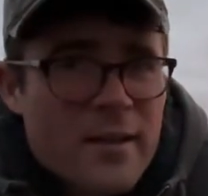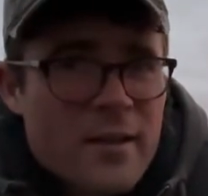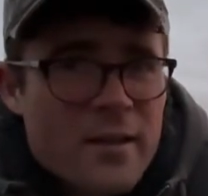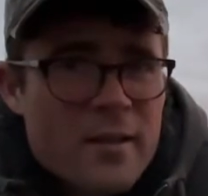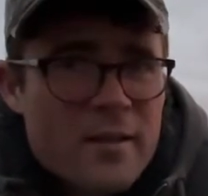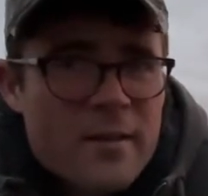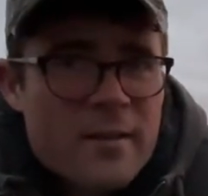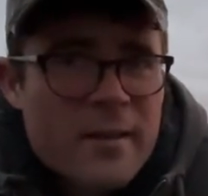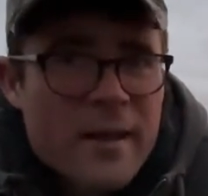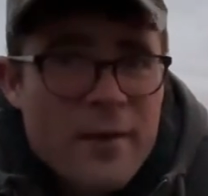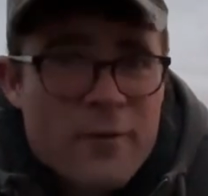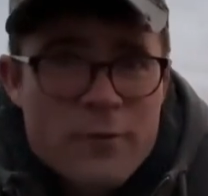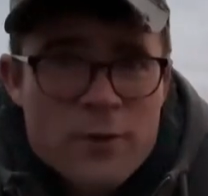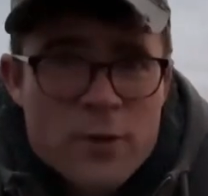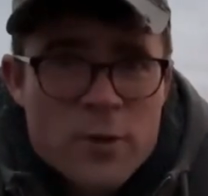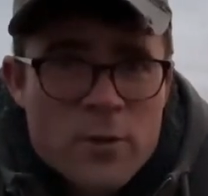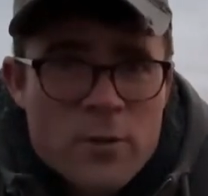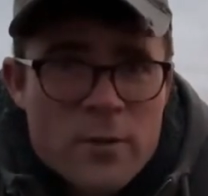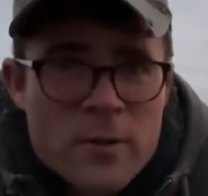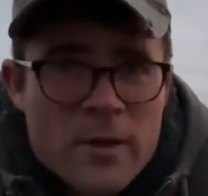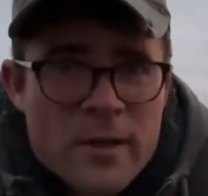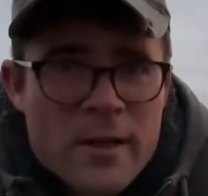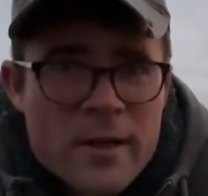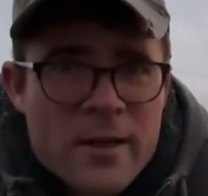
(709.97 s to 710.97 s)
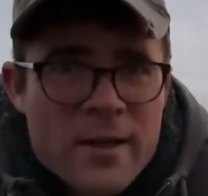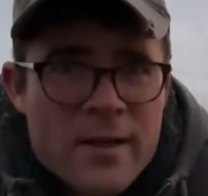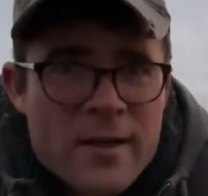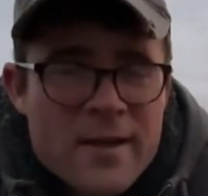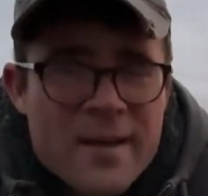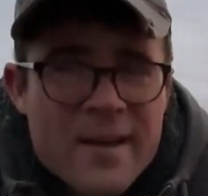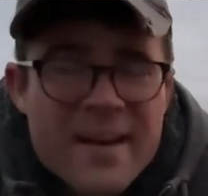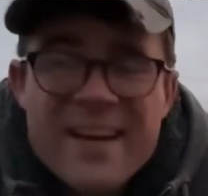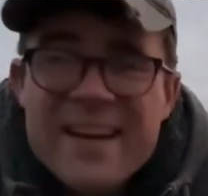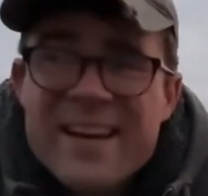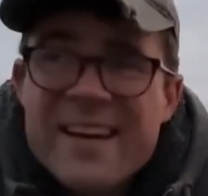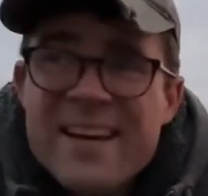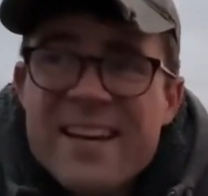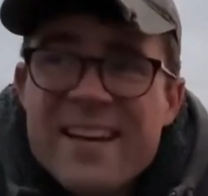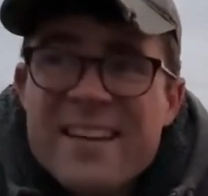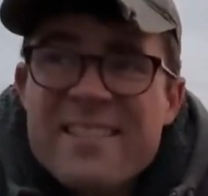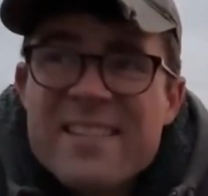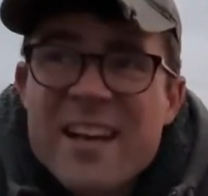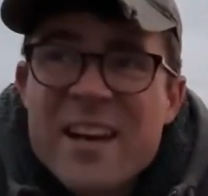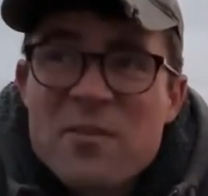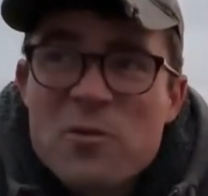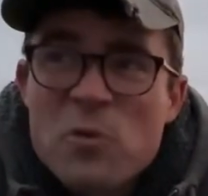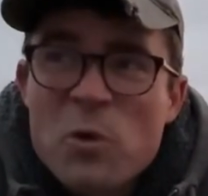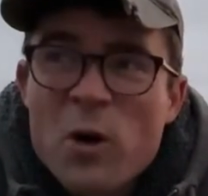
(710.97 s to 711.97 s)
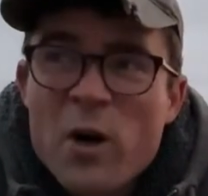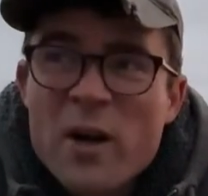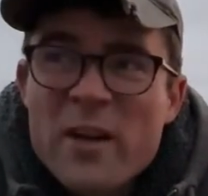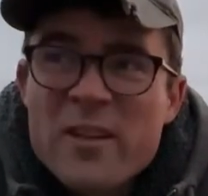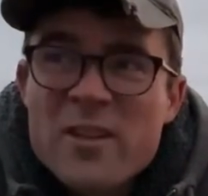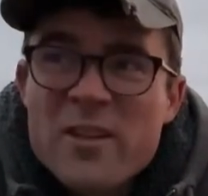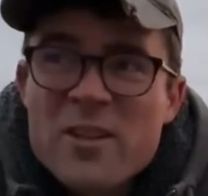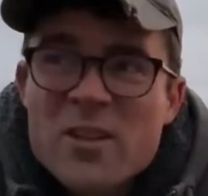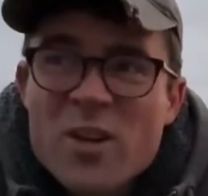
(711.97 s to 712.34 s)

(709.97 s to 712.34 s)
they have food and they have water,